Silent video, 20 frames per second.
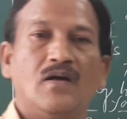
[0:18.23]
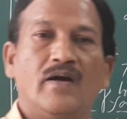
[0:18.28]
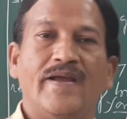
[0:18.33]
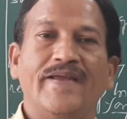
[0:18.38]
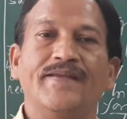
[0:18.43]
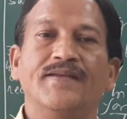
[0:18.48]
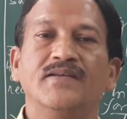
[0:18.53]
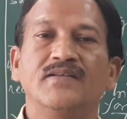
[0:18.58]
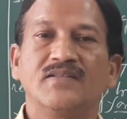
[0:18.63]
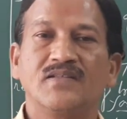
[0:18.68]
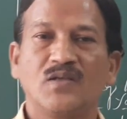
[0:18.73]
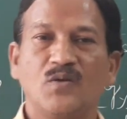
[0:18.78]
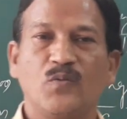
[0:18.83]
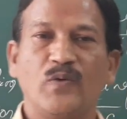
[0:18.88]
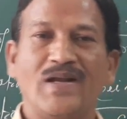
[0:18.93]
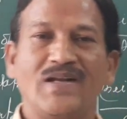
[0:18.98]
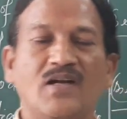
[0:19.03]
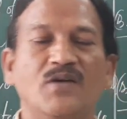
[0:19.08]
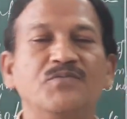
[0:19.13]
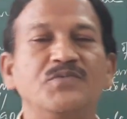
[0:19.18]
Hi,
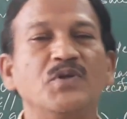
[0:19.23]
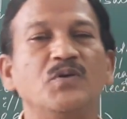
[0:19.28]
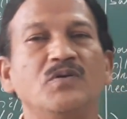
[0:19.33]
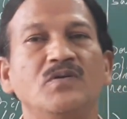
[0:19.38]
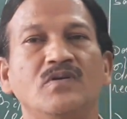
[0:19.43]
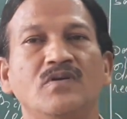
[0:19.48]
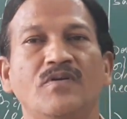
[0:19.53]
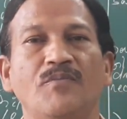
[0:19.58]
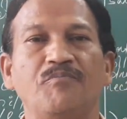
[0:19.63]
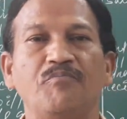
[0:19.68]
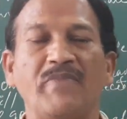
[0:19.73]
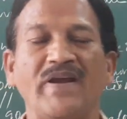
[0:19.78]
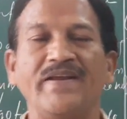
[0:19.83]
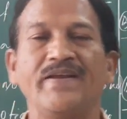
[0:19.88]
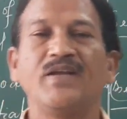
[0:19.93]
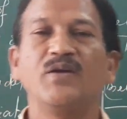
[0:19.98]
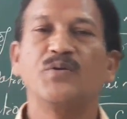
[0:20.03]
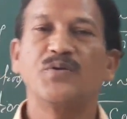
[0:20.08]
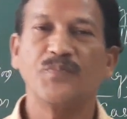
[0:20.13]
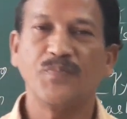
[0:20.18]
welcome to my
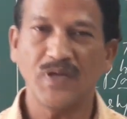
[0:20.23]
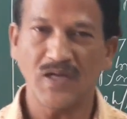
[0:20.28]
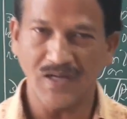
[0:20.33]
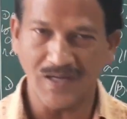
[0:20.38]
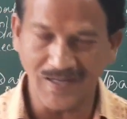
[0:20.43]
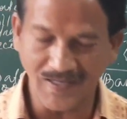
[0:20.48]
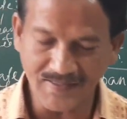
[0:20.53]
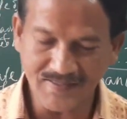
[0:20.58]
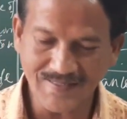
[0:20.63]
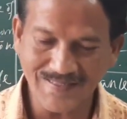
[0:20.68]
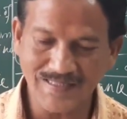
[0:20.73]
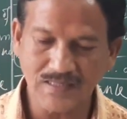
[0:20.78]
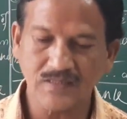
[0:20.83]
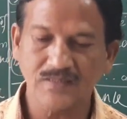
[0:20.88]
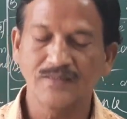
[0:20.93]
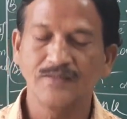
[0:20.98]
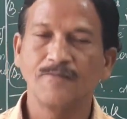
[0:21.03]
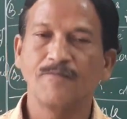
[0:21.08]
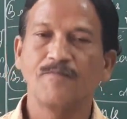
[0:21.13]
YouTube class